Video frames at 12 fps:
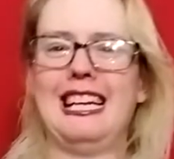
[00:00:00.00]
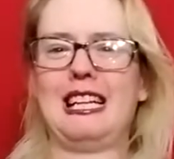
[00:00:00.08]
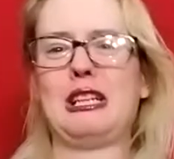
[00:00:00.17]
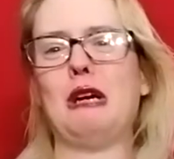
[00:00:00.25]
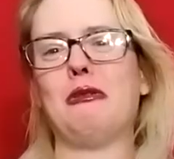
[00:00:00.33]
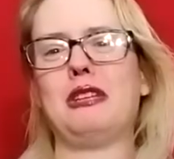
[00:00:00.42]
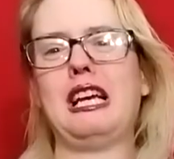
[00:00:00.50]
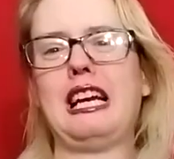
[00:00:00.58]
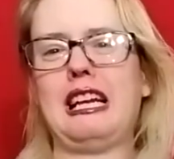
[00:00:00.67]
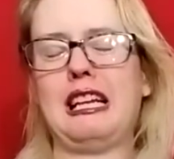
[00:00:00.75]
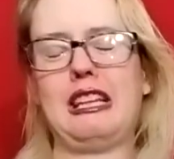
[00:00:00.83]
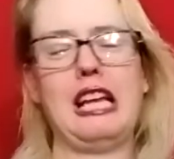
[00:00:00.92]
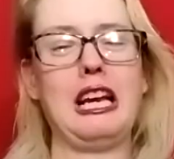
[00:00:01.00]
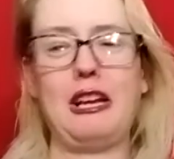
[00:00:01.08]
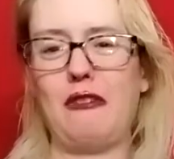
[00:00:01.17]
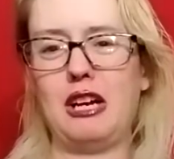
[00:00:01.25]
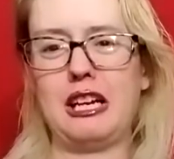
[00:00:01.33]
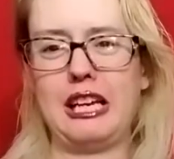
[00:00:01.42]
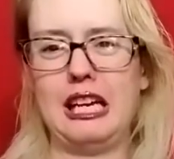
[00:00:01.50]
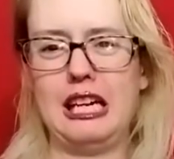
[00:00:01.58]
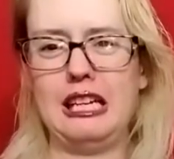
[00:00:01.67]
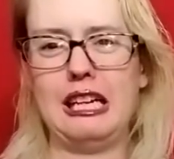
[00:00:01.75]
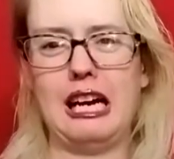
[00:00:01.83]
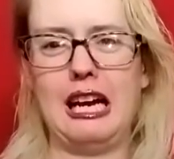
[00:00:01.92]
so thank thank you
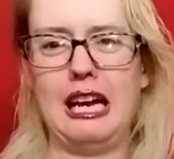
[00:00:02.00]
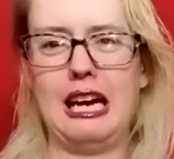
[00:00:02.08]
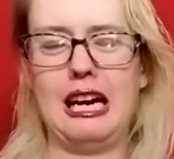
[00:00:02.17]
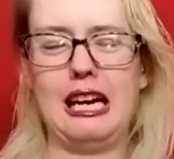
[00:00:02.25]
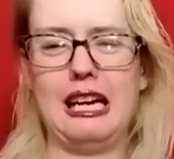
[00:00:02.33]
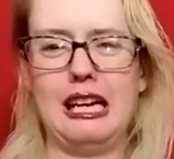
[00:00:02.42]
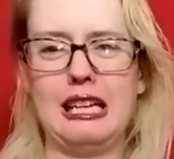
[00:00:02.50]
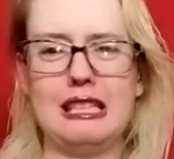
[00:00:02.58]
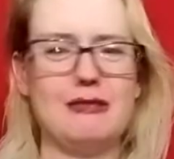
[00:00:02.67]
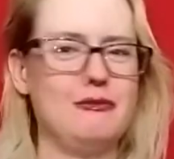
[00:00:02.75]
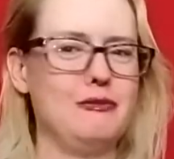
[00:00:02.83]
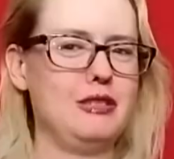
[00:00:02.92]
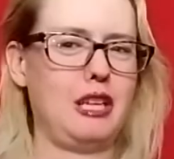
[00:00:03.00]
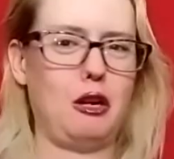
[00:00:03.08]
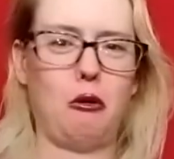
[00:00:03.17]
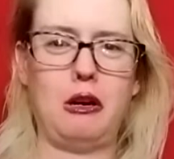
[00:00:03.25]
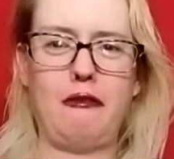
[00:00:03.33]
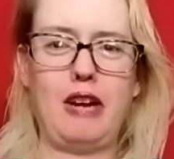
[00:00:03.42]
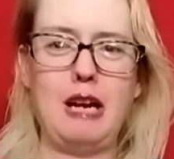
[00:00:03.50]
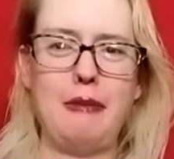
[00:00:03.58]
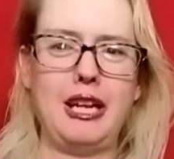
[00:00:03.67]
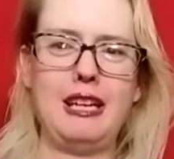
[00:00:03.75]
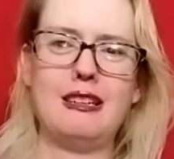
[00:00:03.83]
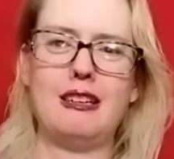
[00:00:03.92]
again, and you know where to find
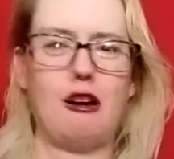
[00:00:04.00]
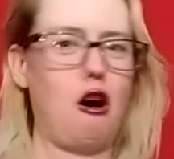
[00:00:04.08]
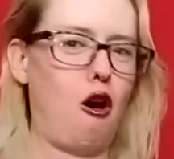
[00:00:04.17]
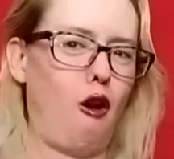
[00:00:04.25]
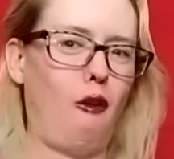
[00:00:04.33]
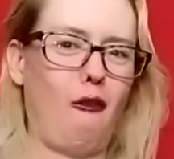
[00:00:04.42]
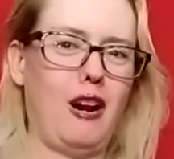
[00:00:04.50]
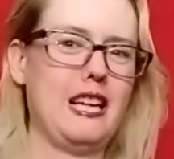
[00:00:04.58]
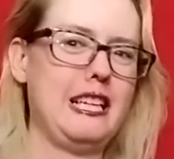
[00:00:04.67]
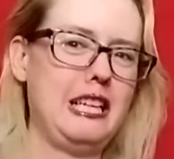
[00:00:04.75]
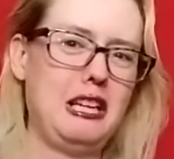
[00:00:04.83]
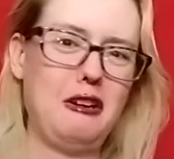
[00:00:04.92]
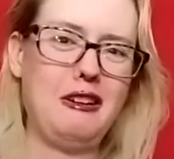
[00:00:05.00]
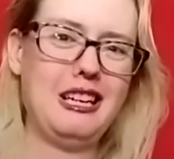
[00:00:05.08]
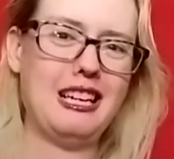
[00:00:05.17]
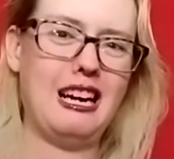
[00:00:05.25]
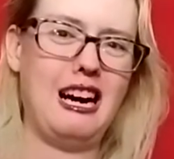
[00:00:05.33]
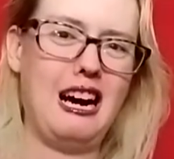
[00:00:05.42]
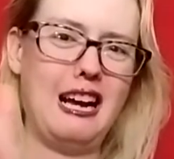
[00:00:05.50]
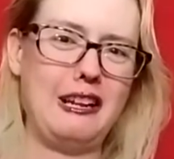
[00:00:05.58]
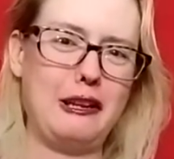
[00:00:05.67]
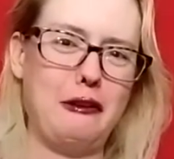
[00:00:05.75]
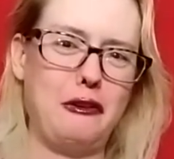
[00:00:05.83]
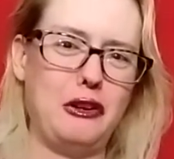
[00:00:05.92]
me. All right here on
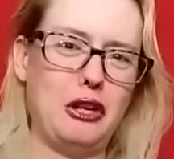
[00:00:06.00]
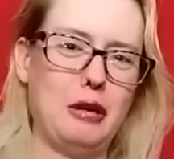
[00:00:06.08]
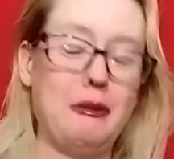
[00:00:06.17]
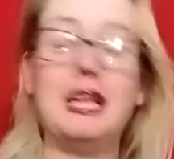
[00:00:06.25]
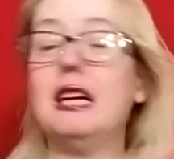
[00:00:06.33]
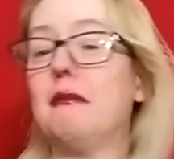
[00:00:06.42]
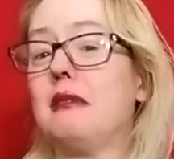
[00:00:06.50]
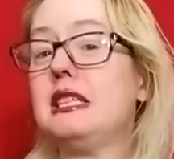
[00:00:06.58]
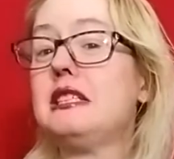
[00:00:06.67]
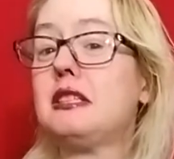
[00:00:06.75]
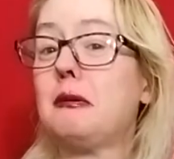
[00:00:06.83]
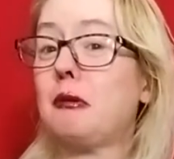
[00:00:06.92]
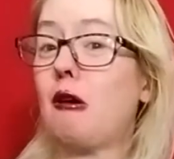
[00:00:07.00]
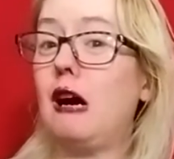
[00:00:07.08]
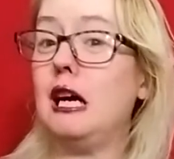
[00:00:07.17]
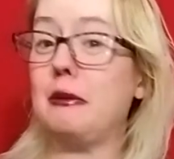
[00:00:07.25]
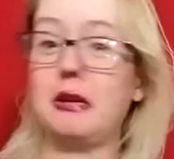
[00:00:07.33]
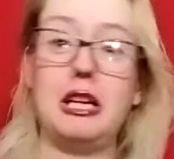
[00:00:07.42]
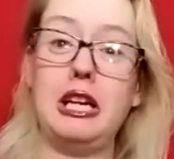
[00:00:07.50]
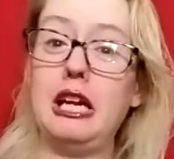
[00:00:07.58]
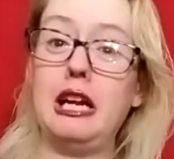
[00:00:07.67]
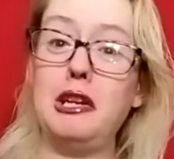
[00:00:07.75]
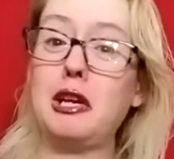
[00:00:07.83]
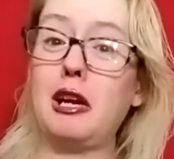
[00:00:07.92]
YouTube. Please subscribe,
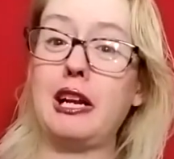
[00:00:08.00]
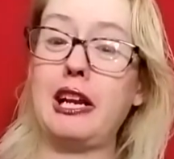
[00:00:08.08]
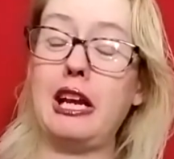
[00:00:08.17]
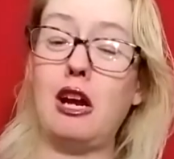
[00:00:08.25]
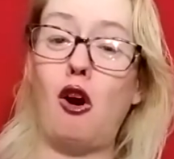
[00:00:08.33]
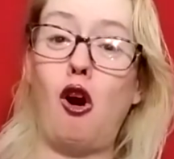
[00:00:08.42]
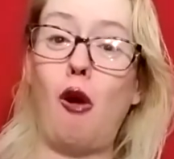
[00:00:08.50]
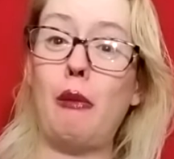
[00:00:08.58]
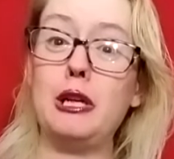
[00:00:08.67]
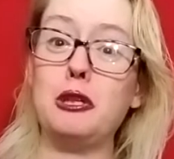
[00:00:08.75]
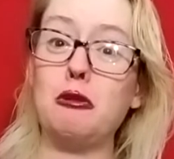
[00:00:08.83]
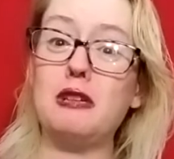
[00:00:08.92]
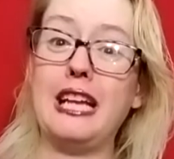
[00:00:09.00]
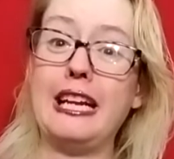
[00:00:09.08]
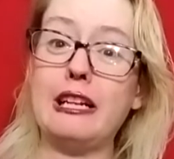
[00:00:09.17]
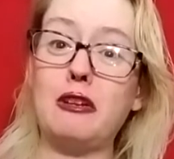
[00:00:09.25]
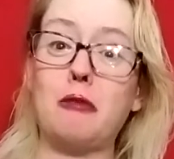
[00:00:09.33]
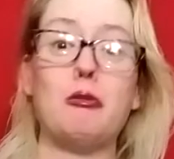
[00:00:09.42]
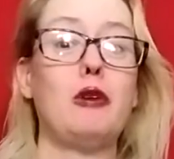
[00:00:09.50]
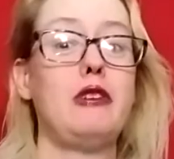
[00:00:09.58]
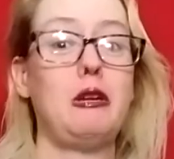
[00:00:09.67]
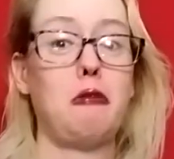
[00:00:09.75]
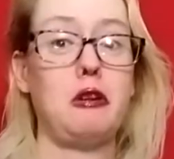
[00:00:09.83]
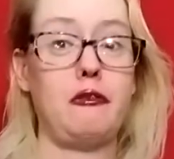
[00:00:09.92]
and you can get all my new latest movie
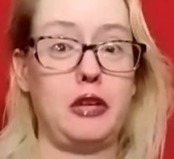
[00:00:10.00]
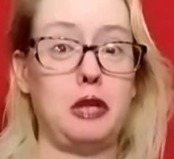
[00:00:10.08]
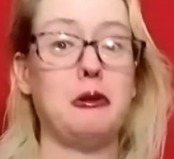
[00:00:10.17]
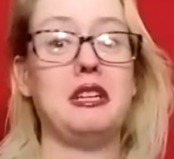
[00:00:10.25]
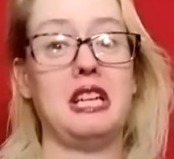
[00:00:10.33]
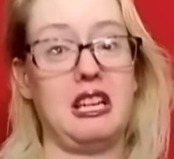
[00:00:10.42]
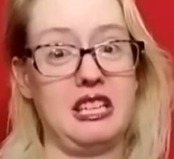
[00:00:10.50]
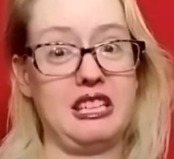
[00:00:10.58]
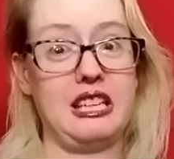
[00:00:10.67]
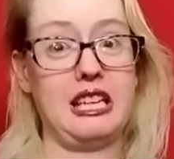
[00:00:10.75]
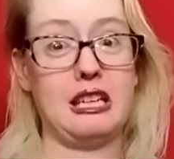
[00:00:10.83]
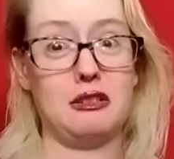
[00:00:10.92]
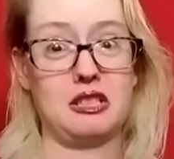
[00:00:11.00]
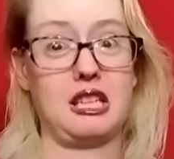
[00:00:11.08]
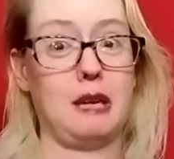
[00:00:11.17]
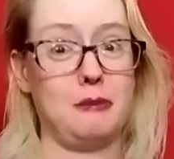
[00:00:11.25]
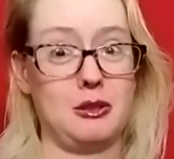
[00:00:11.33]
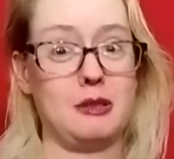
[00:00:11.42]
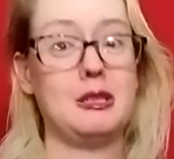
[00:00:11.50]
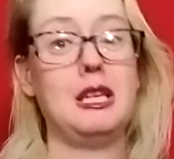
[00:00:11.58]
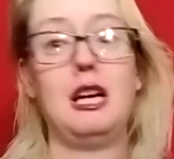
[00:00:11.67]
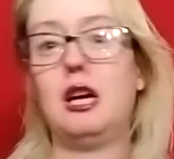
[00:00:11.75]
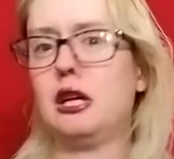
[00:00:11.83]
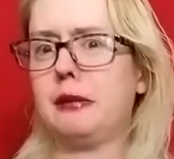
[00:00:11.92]
review and anything else that comes
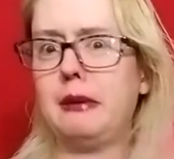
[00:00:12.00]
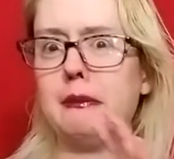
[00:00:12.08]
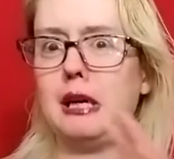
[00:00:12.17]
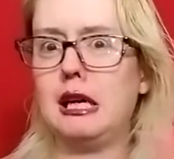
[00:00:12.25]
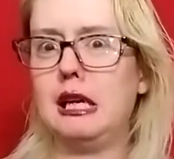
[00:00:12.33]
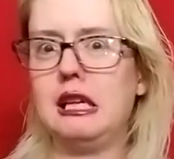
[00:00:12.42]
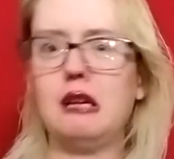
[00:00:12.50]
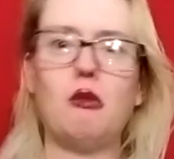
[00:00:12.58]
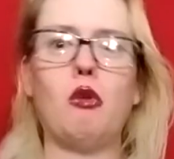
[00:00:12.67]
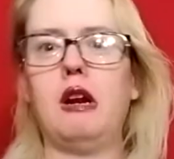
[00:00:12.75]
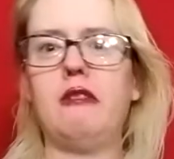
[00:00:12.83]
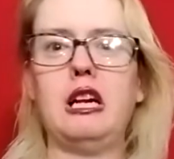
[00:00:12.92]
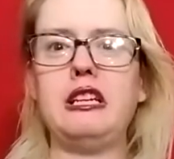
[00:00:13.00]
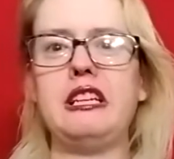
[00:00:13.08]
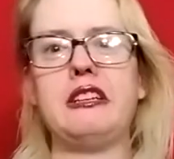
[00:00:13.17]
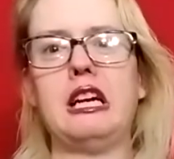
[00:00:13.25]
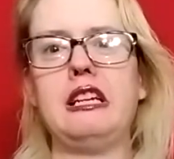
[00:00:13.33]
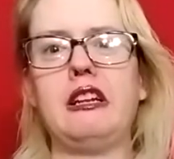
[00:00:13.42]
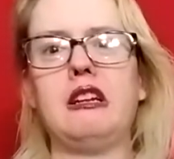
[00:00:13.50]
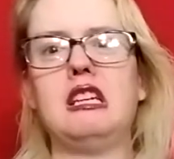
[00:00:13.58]
to my mind whenever I decide to